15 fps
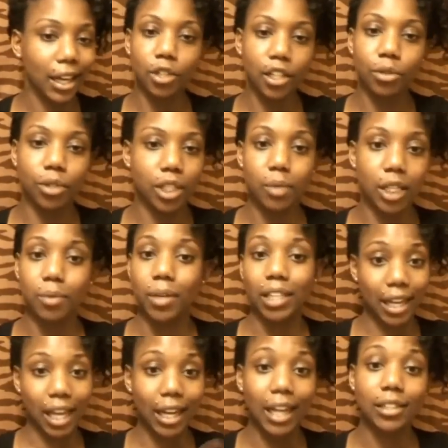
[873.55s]
I can't do the touch
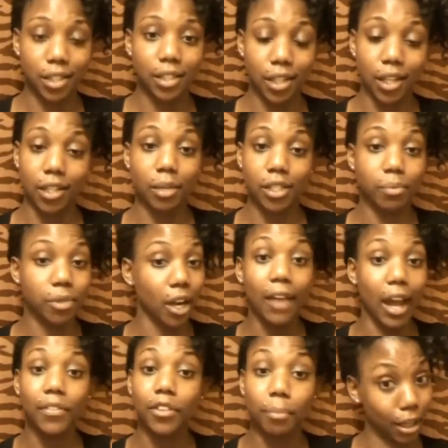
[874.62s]
me nots. I got the touch. I'm
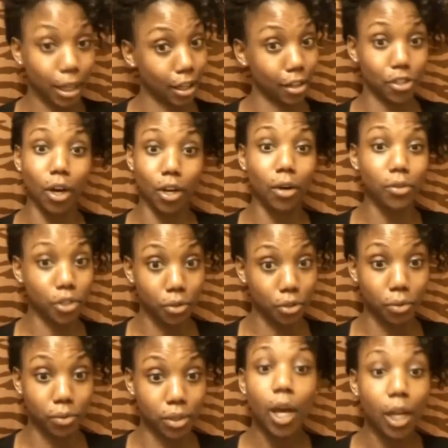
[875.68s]
sorry, I have to be in control
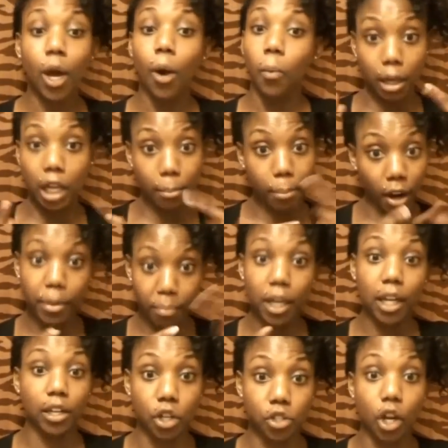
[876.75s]
twos. We can
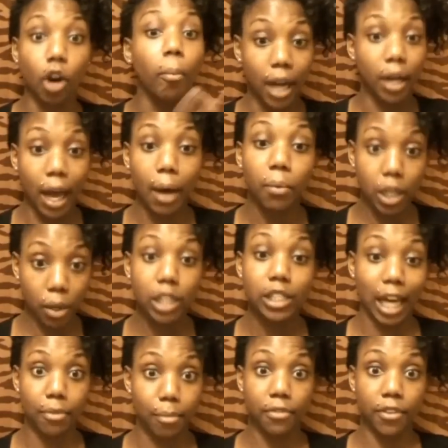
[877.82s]
both be in control, but
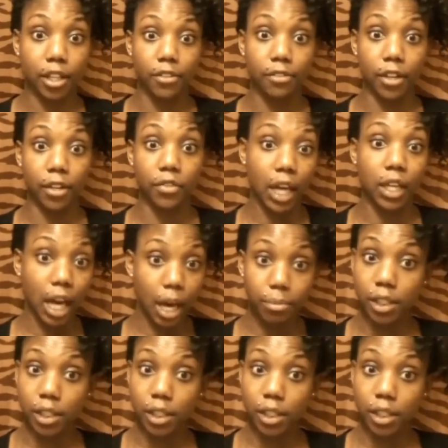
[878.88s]
it's got to be fifty fifty.